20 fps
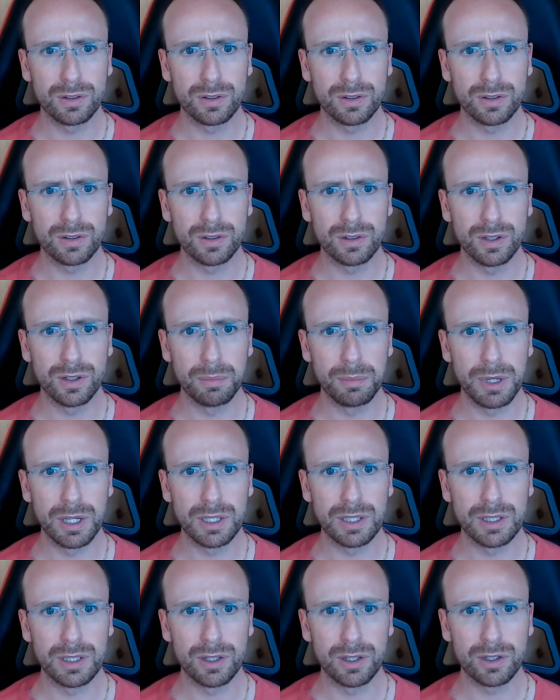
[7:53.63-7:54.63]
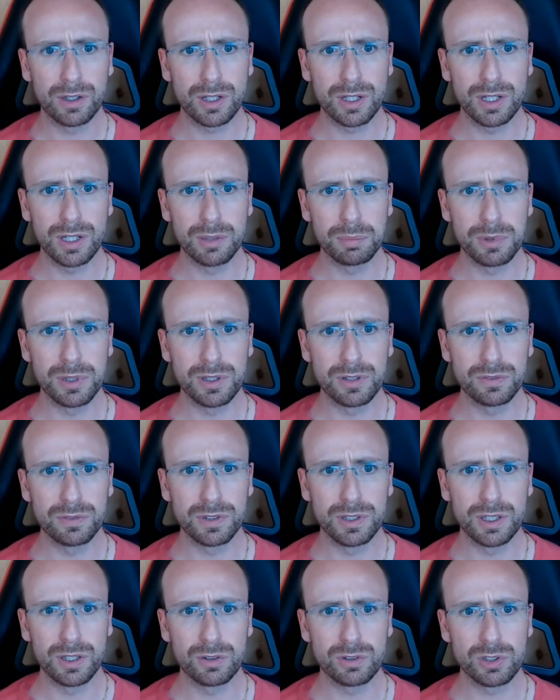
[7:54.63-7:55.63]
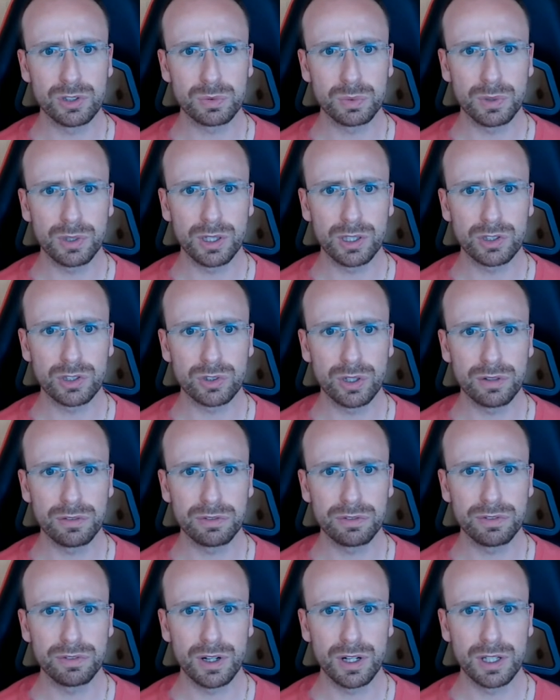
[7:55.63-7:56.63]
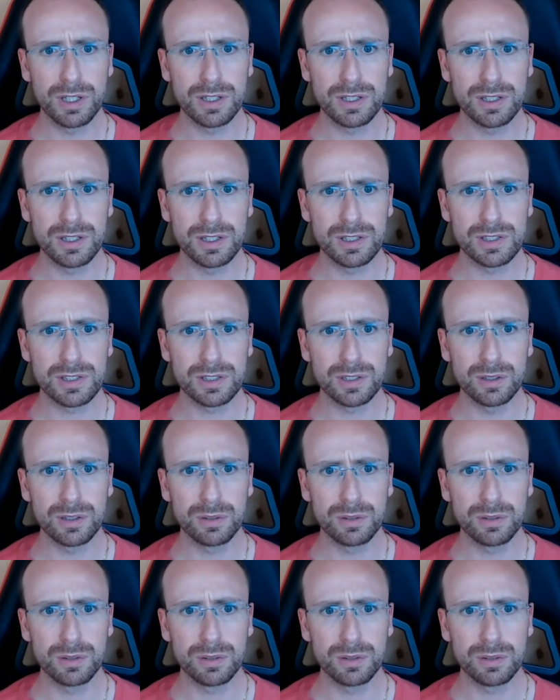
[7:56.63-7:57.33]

I may clip this video just while I try and find this. I